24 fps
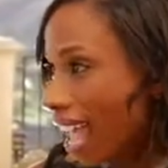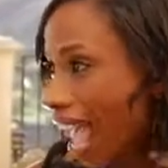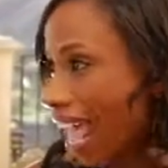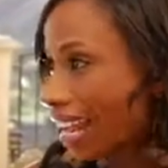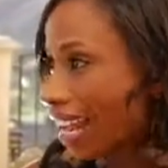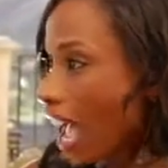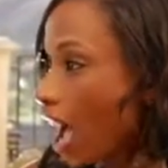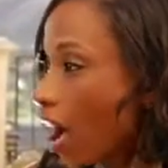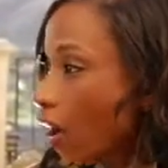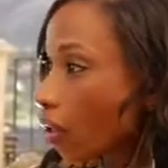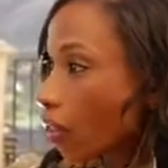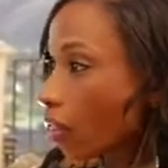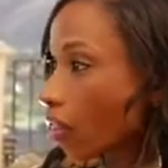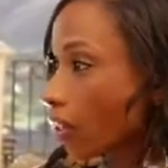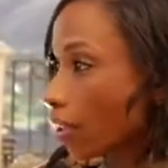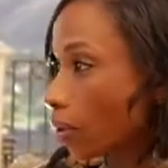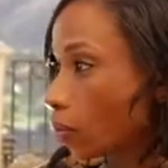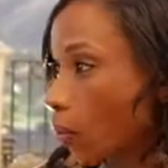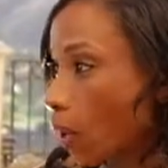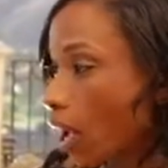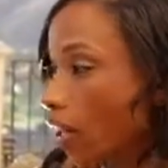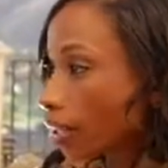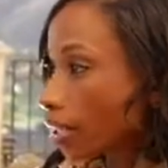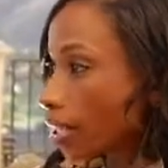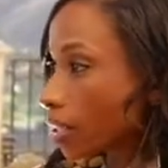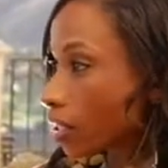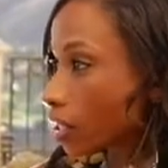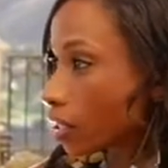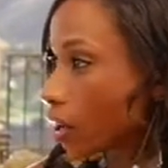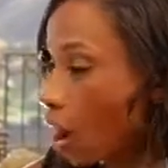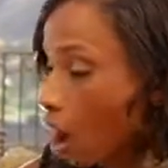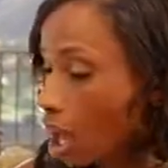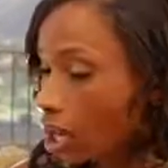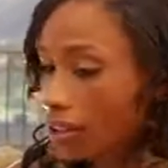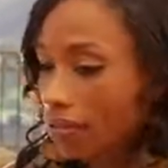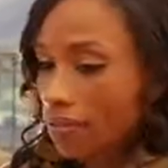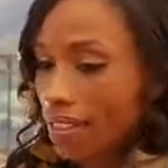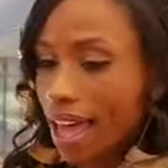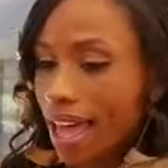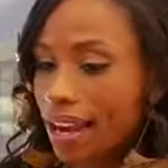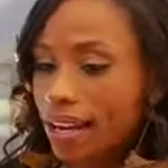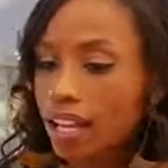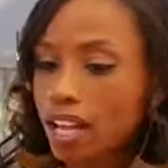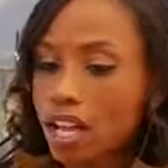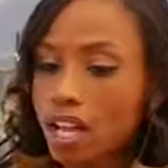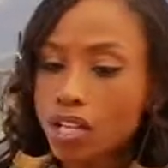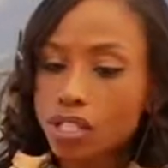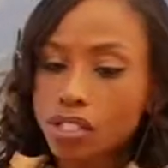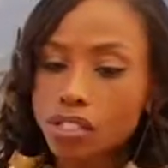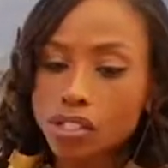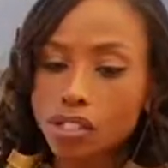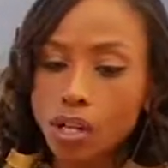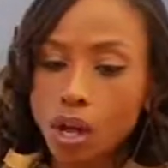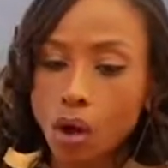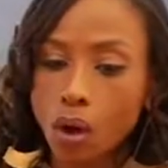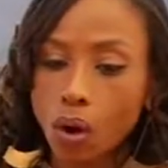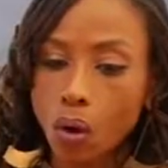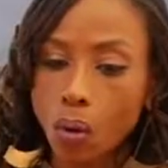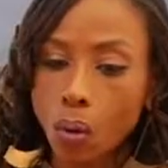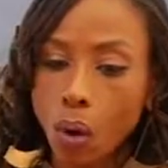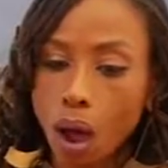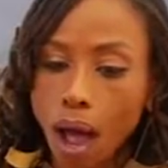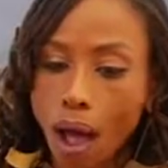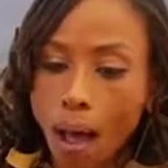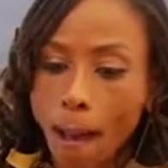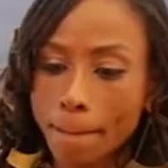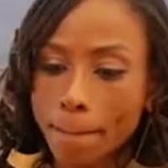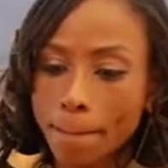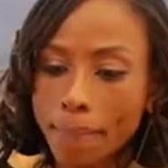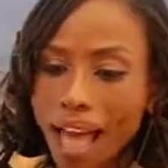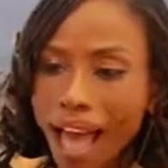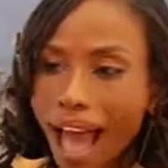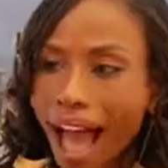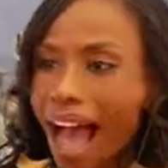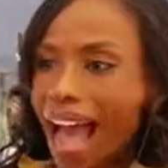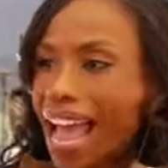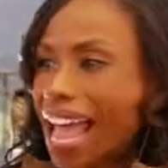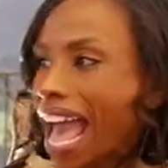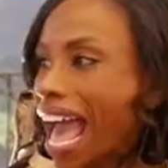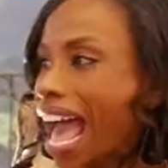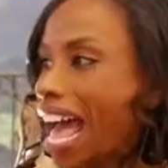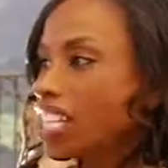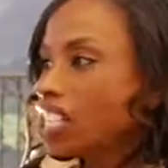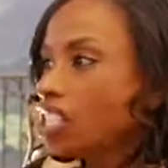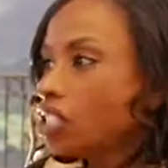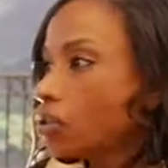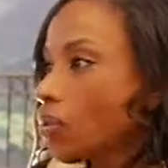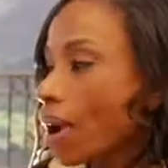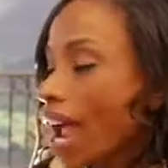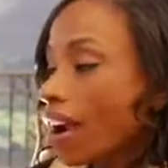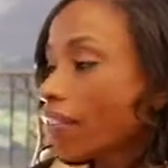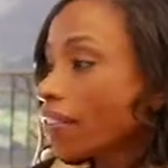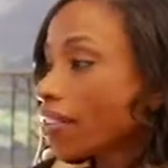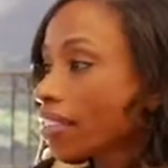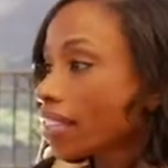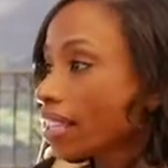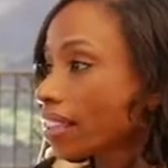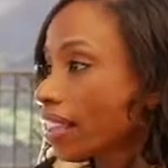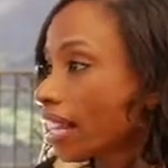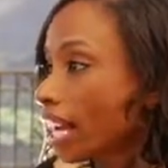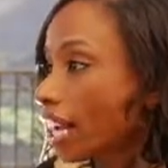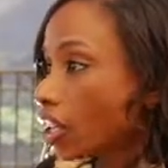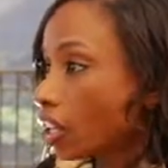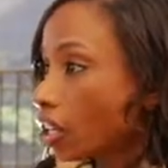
and health and wellness and all of that. So I had to do everything that I